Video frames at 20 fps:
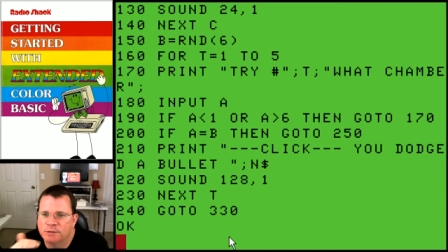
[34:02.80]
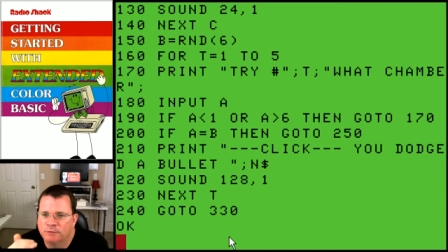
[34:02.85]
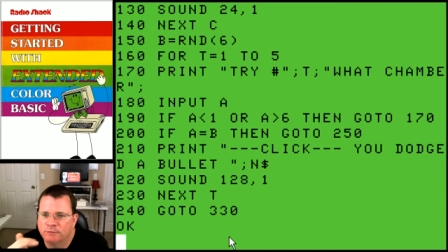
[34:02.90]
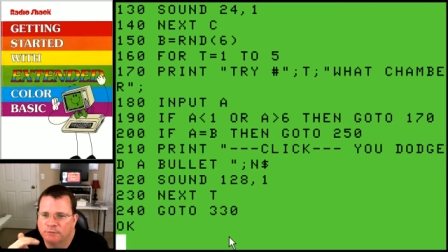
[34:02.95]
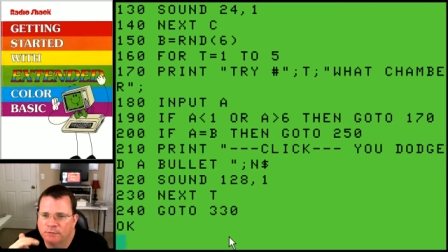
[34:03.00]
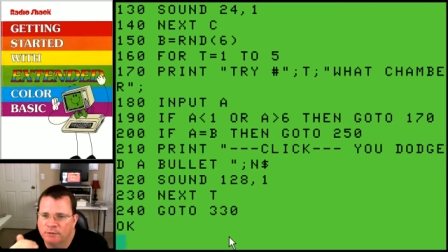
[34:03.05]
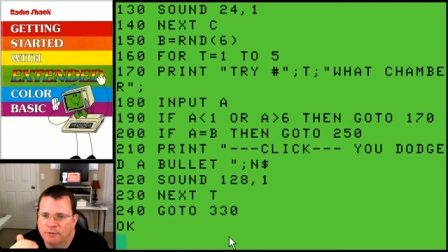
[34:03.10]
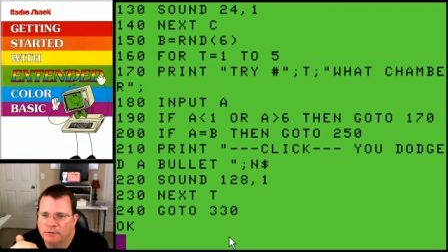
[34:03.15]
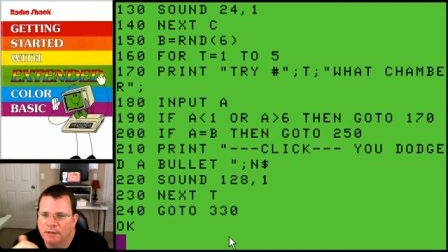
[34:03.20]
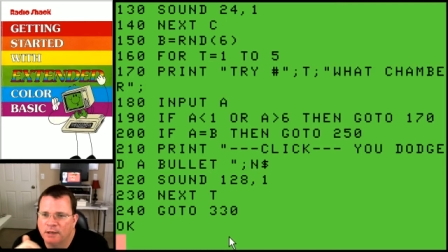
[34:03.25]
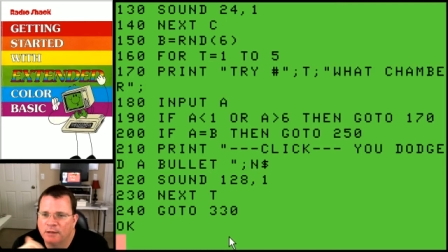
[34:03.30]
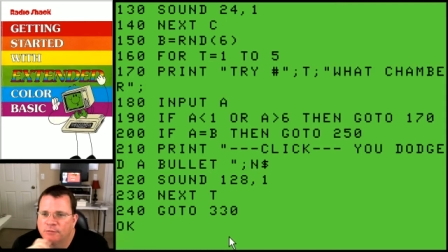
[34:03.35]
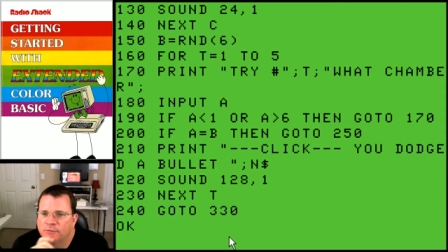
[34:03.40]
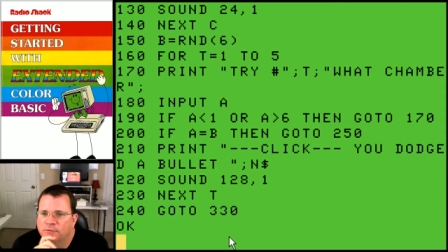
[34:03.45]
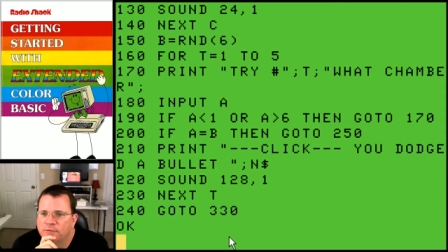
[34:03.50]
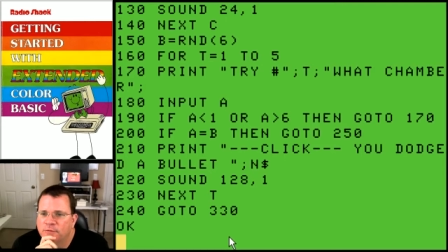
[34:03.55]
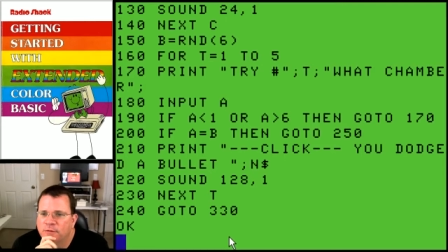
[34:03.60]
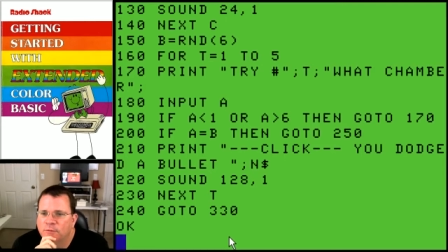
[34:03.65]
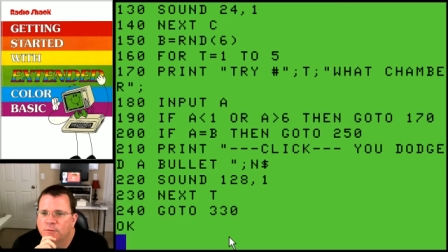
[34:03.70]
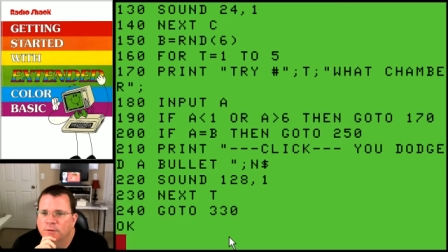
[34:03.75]
is the death
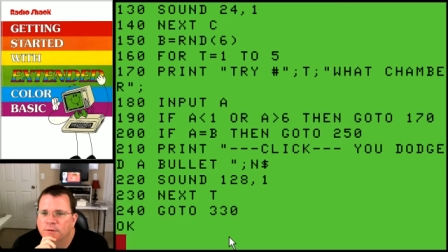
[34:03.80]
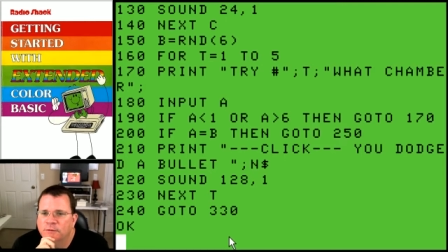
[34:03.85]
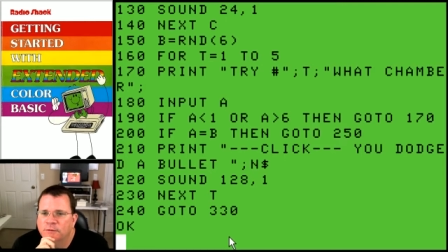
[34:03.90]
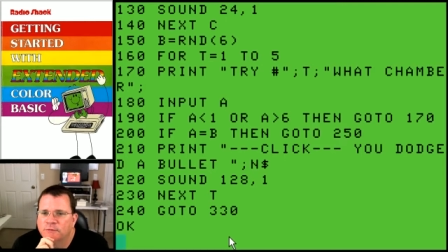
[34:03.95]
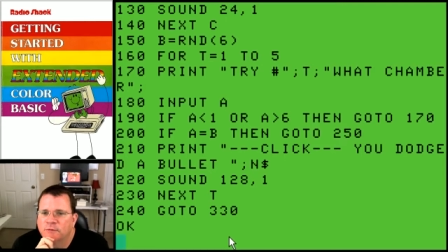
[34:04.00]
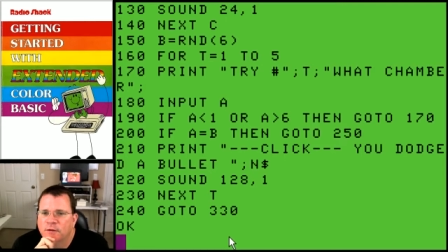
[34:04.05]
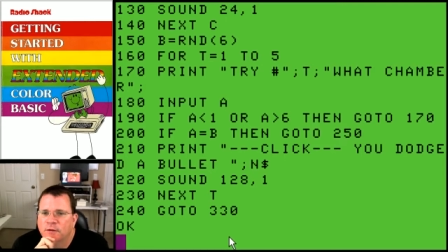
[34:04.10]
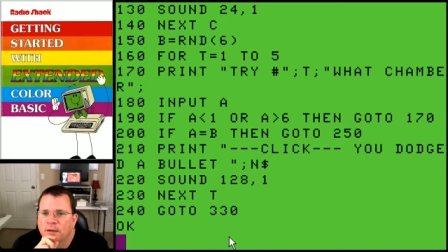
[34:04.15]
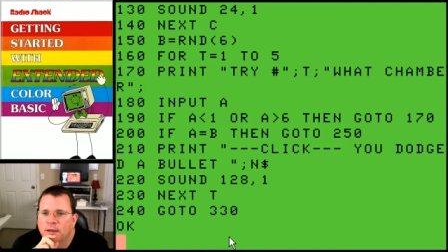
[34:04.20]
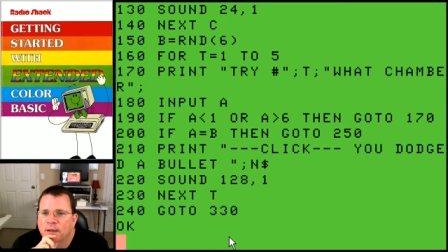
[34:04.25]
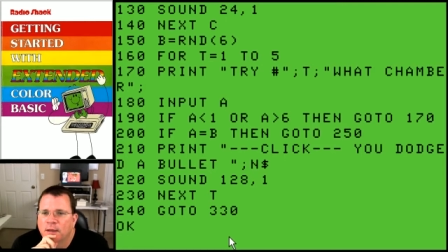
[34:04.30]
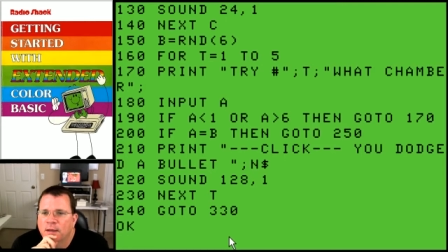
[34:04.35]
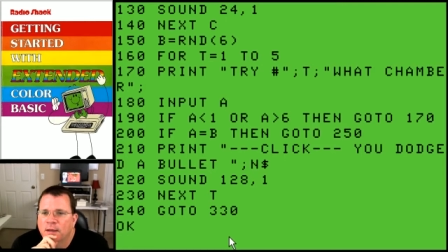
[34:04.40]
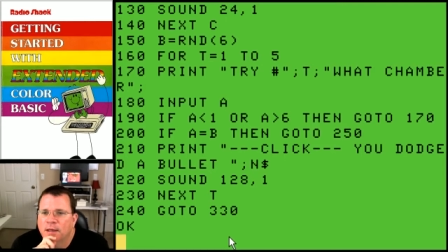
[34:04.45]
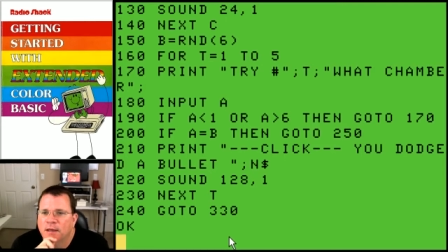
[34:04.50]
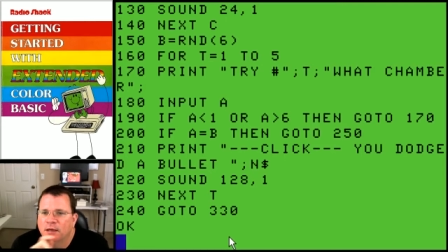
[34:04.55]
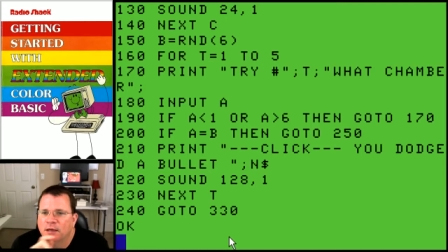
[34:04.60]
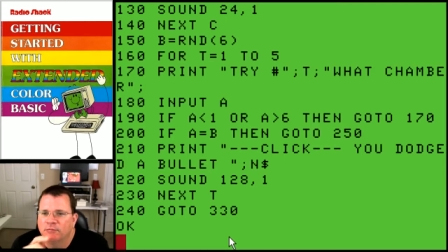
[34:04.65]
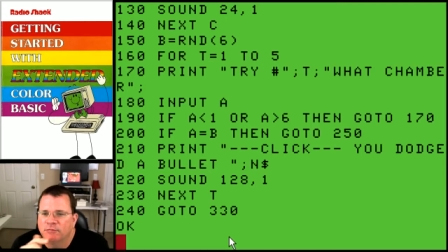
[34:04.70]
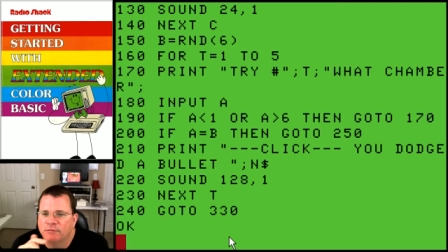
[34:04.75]
sequence.
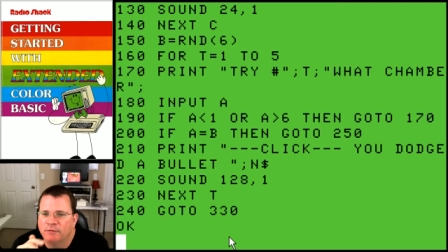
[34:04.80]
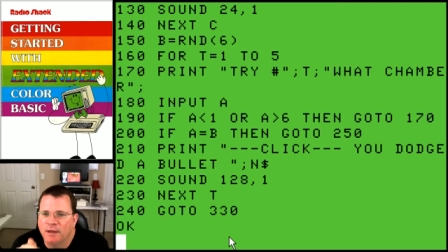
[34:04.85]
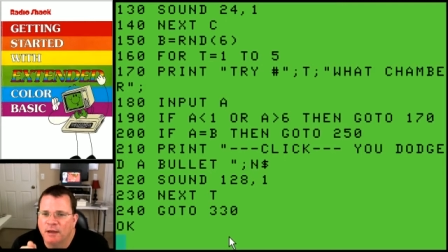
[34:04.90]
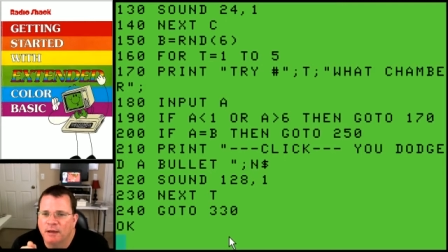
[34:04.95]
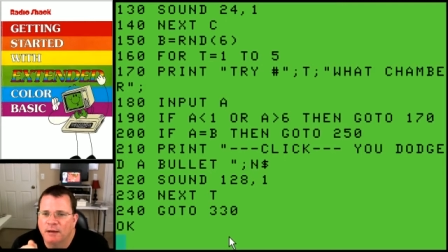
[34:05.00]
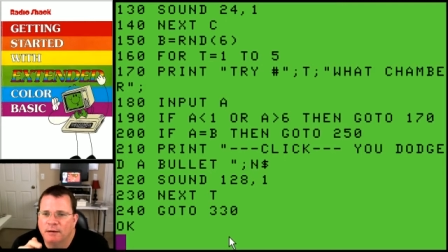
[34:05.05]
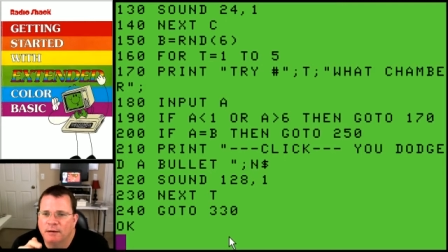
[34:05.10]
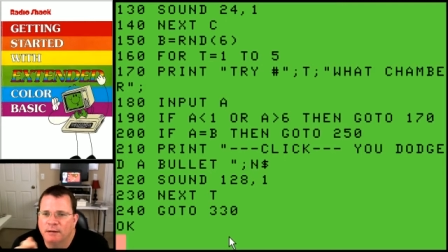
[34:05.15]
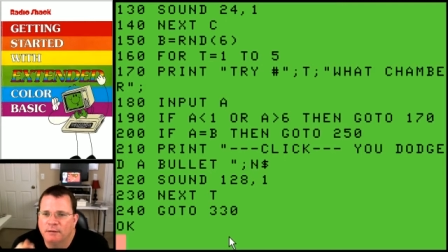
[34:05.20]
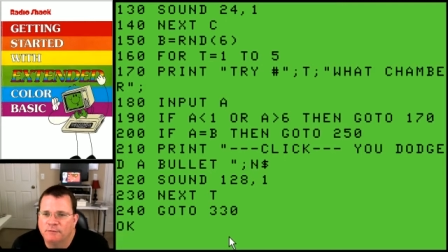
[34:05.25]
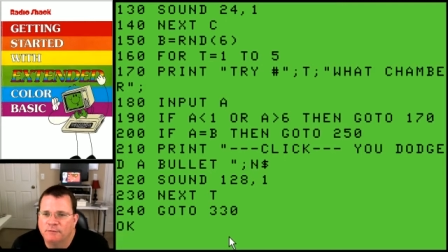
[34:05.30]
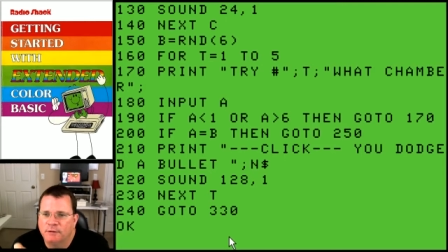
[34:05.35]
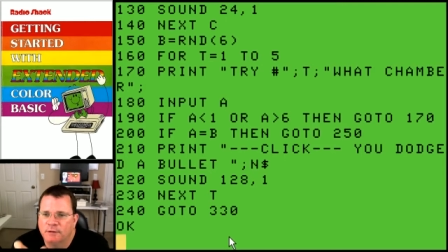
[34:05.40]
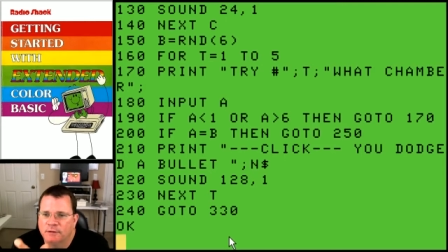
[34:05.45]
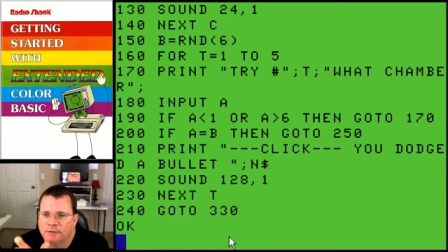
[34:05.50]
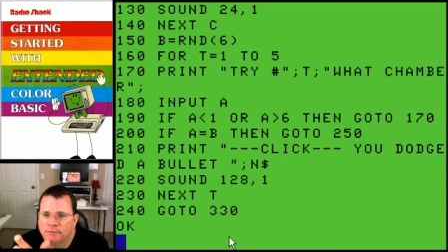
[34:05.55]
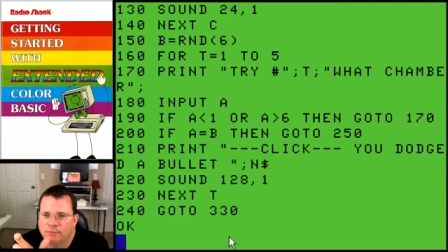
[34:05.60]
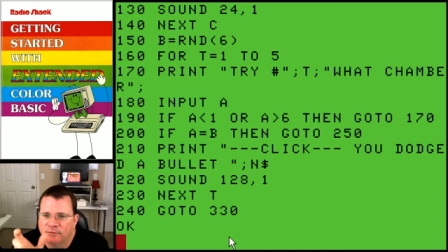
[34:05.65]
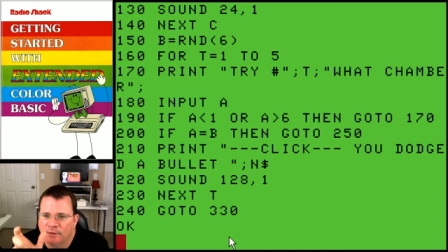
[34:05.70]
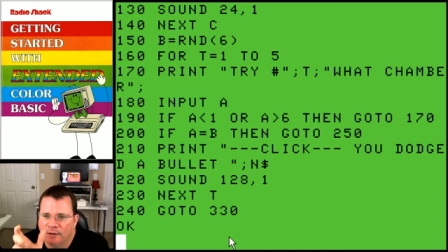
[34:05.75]
If not, it's
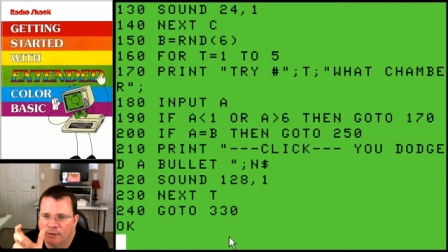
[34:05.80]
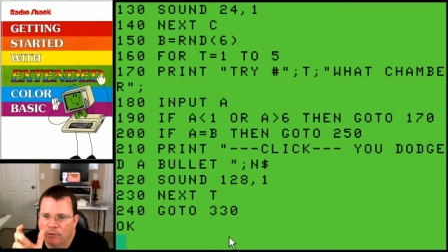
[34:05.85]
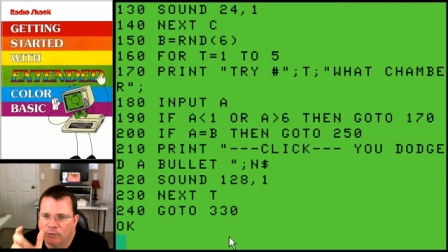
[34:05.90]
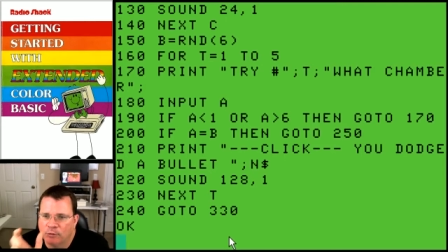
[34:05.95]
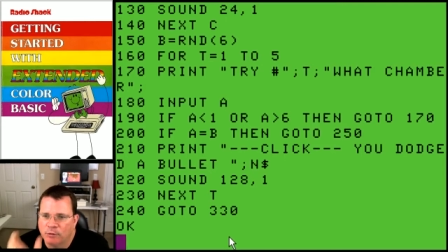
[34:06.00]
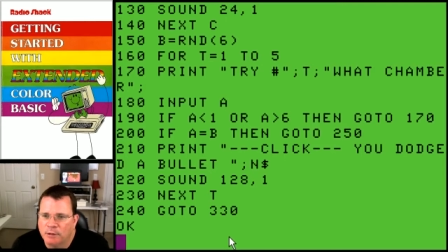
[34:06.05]
going to say,